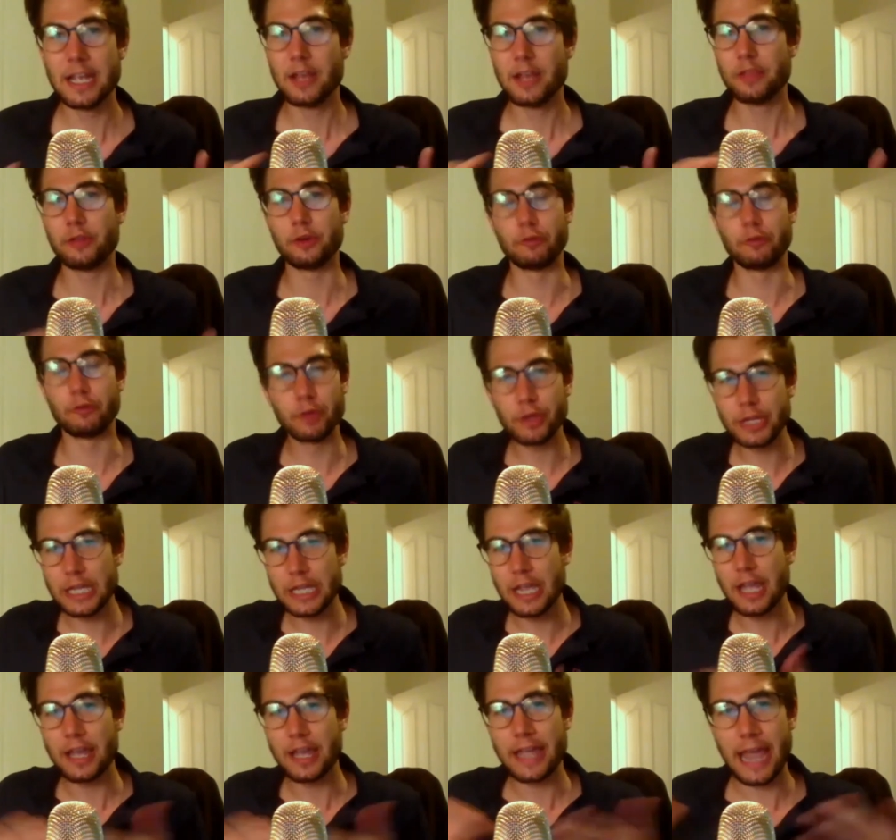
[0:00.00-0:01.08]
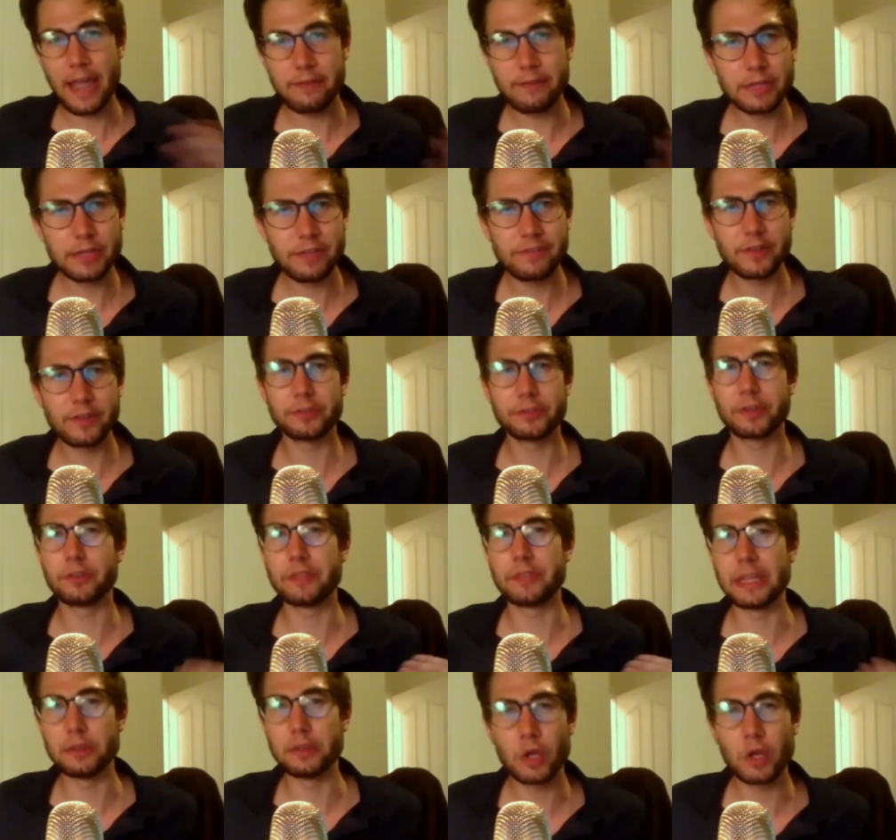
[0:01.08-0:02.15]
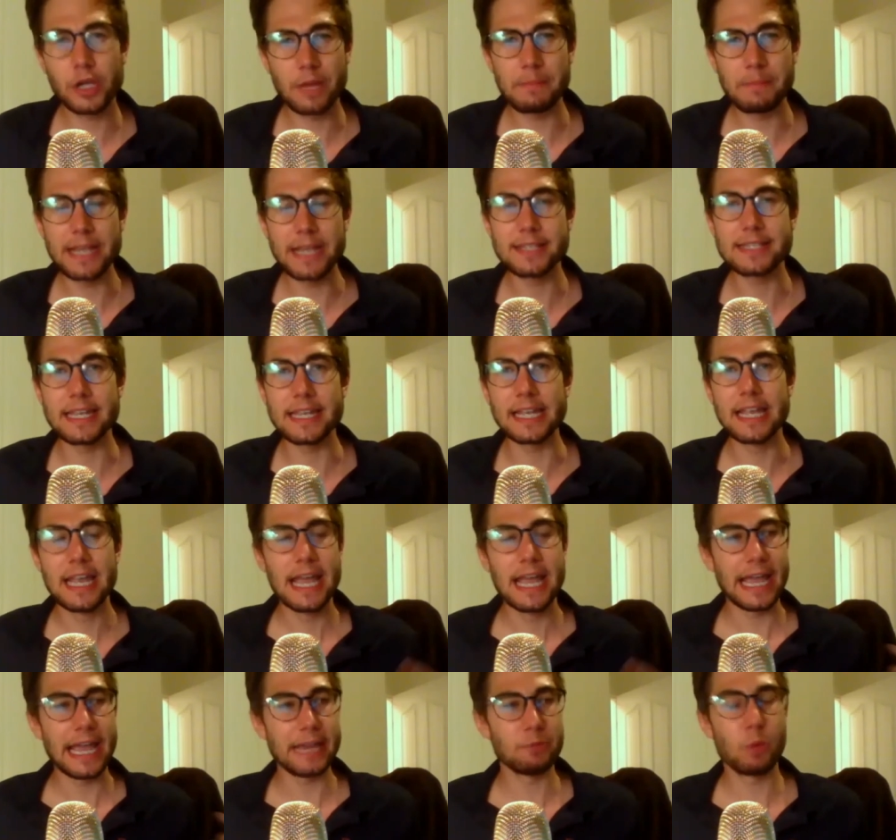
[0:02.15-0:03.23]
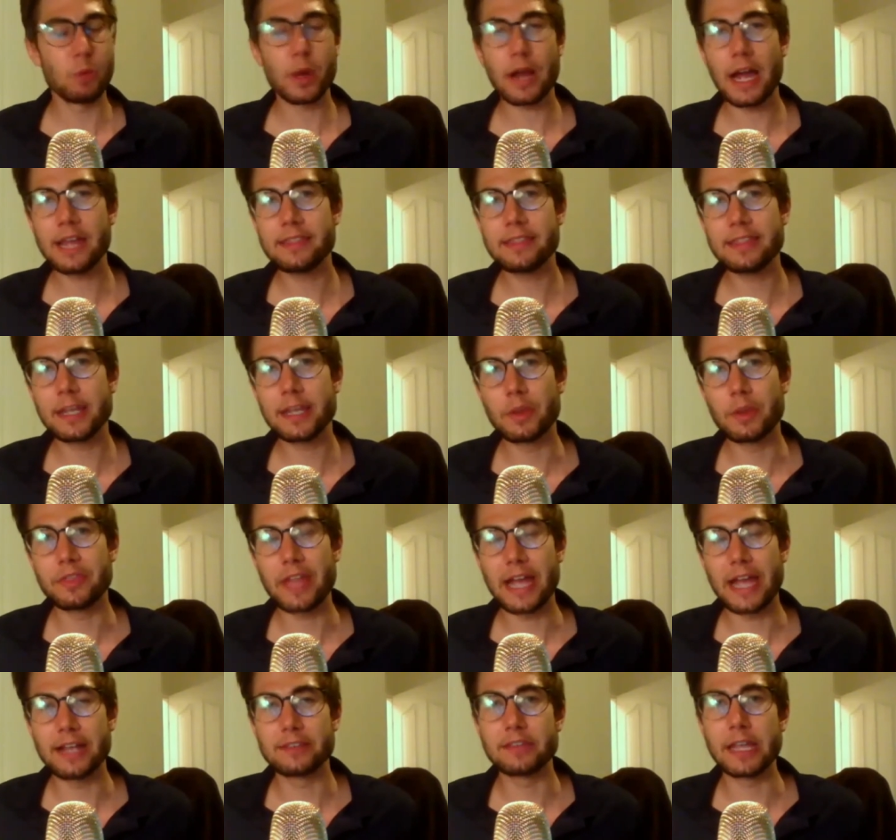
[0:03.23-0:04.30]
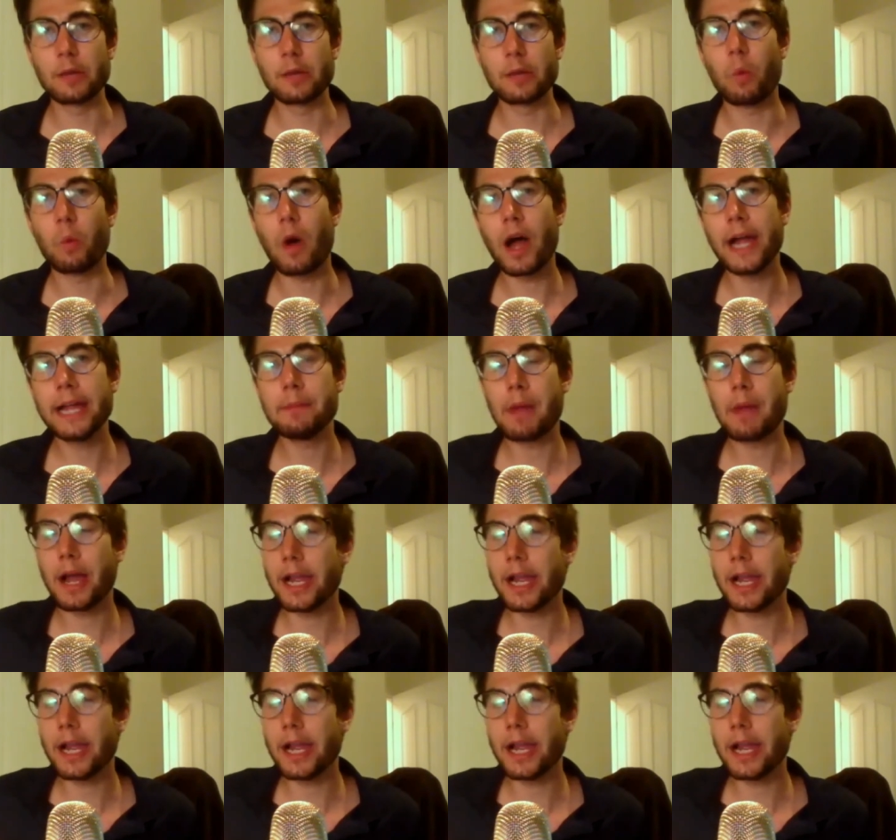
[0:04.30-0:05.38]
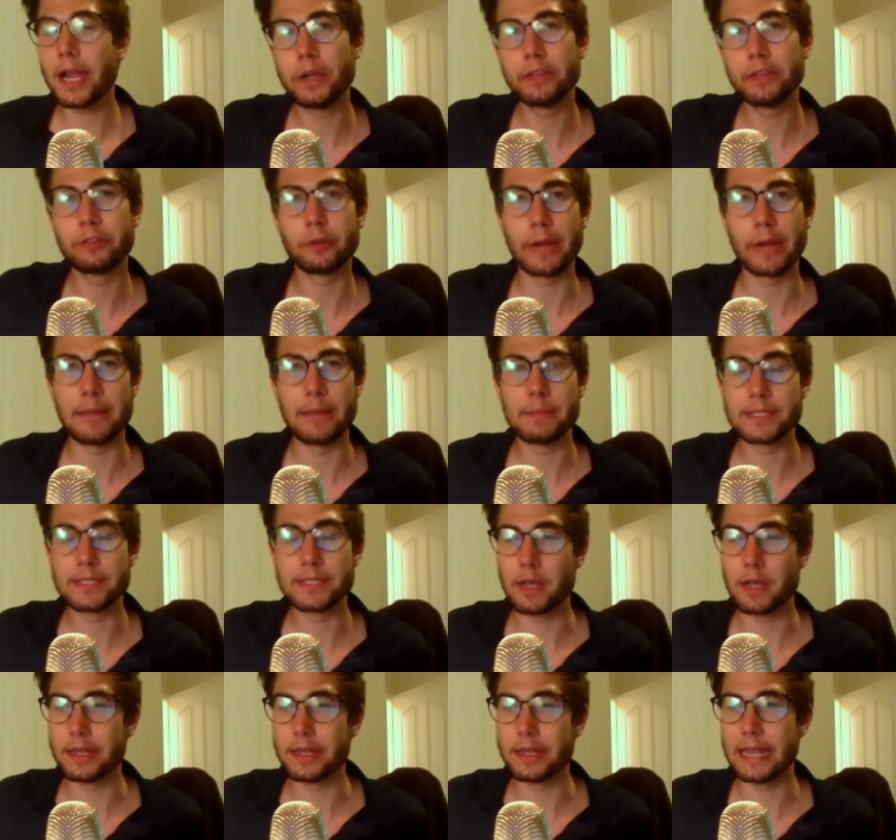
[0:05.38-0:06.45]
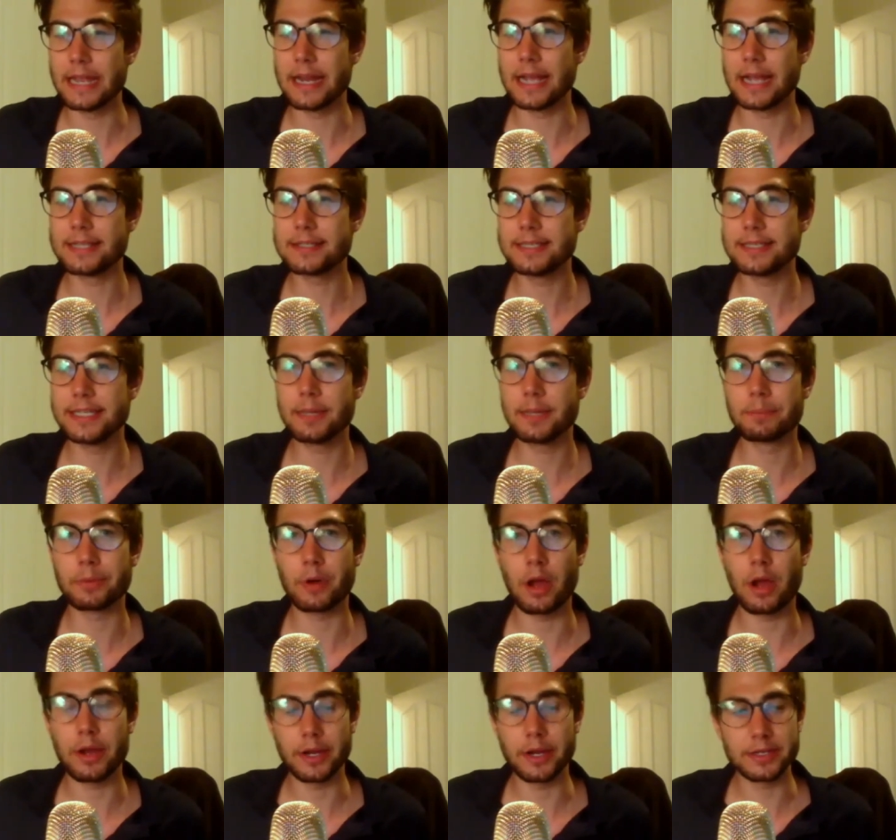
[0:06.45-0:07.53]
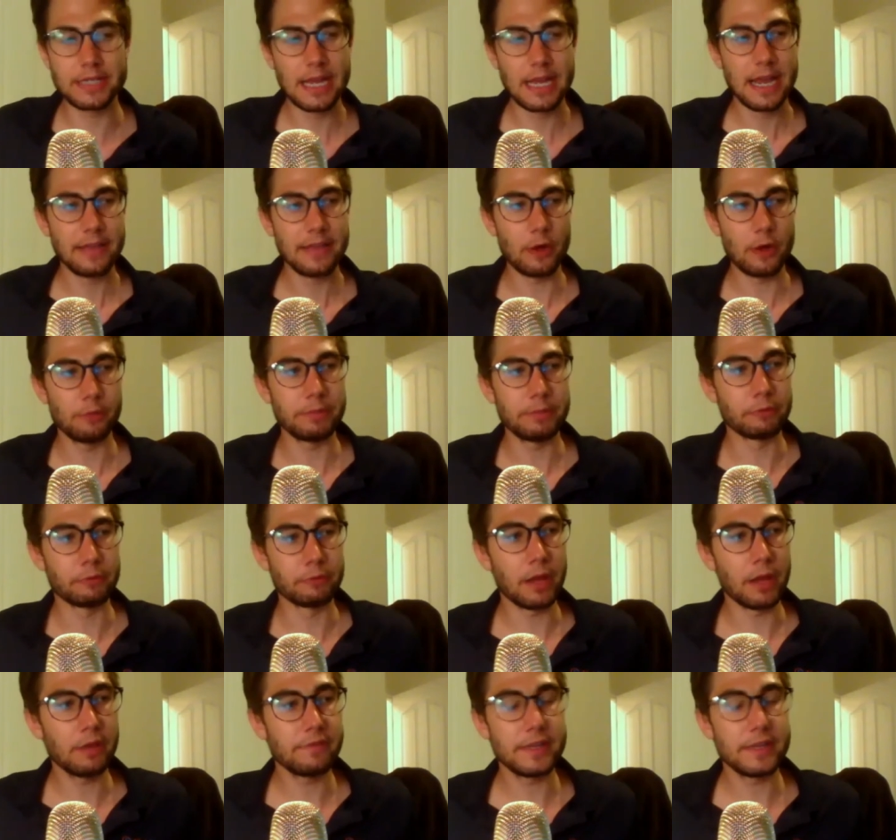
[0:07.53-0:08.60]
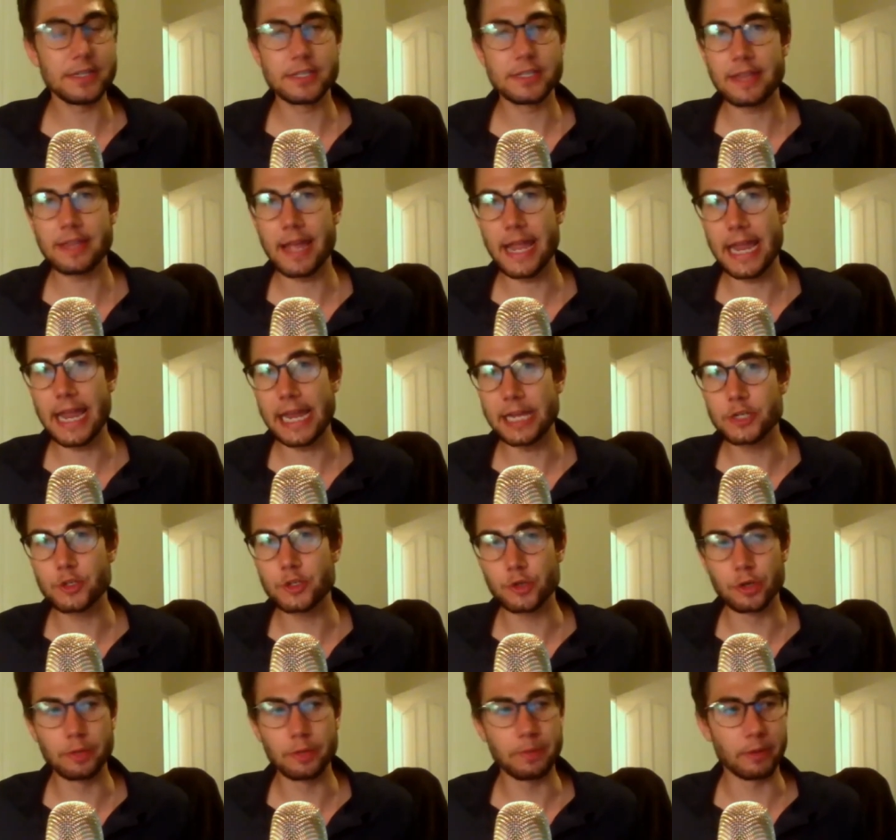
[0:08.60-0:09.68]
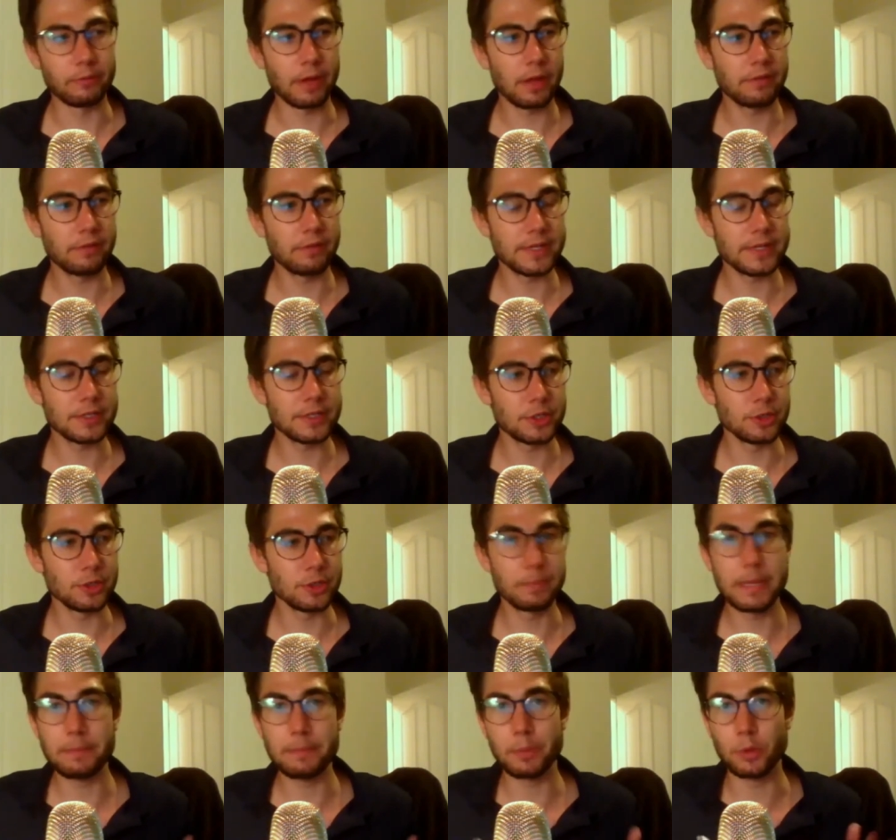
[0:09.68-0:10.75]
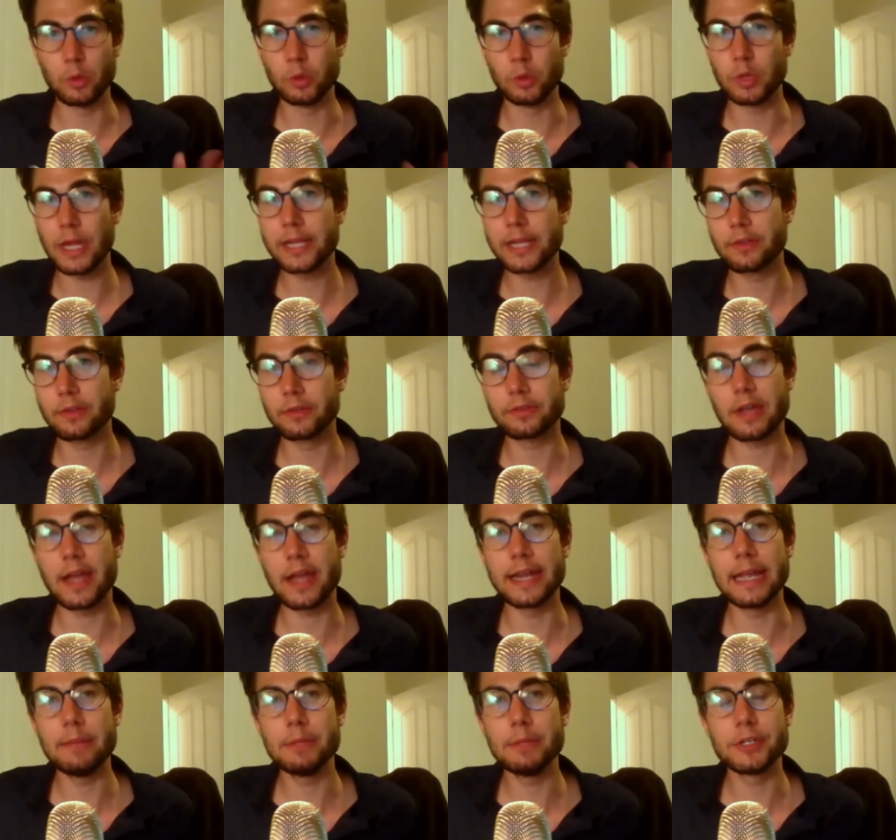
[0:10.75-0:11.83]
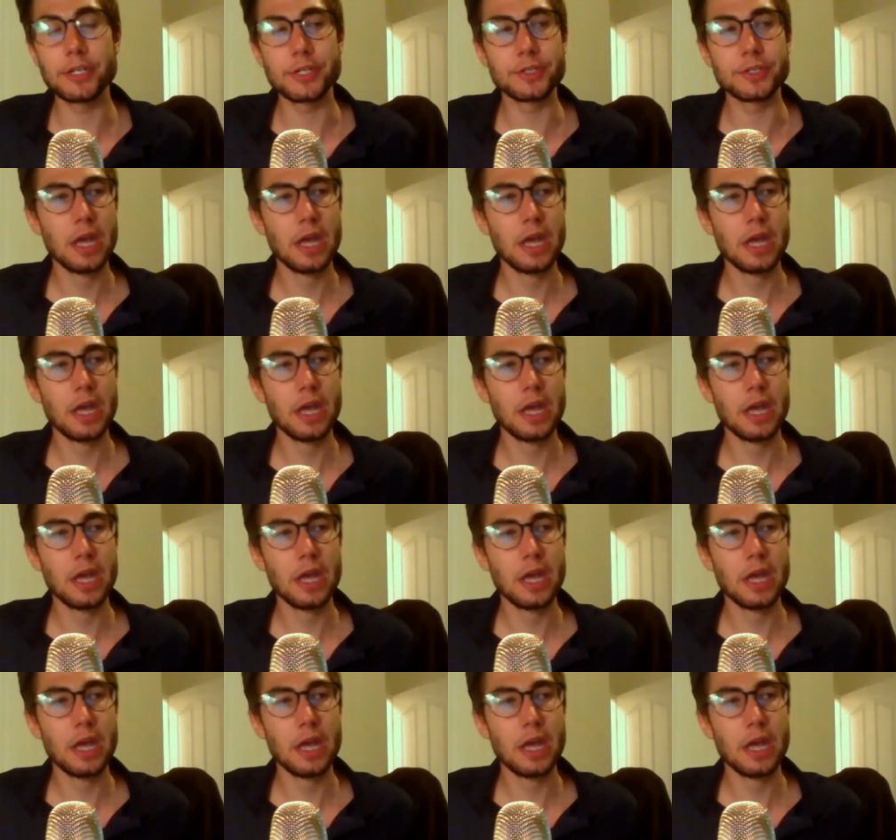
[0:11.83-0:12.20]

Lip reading: They're really heavily filtered. They look amazing. And what I think with that is, like, why am I, when I'm going through Amazon and I see a product that would be relevant to that age group or relevant to people who like those kind of images,